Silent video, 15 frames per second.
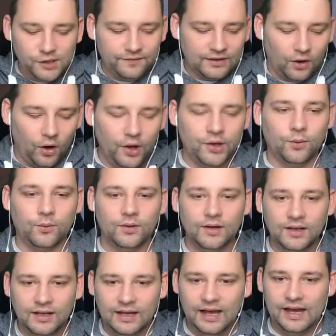of an aisle.
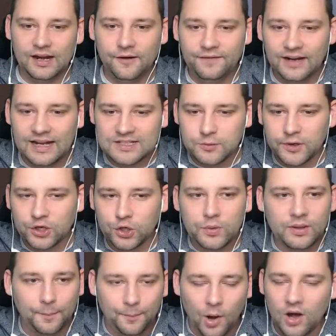And I feel that's what we're gonna do with
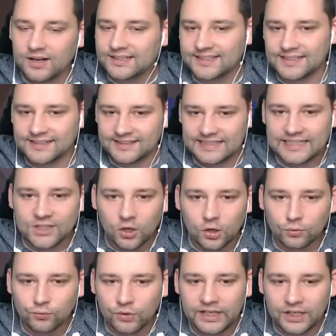the boxes. It's gonna look
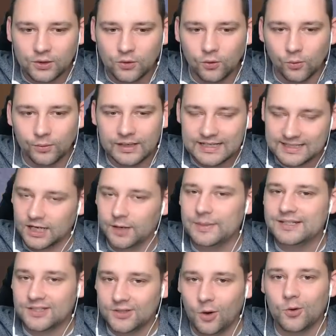really cool. It's gonna be
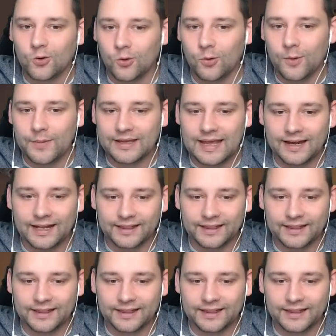so cool when we get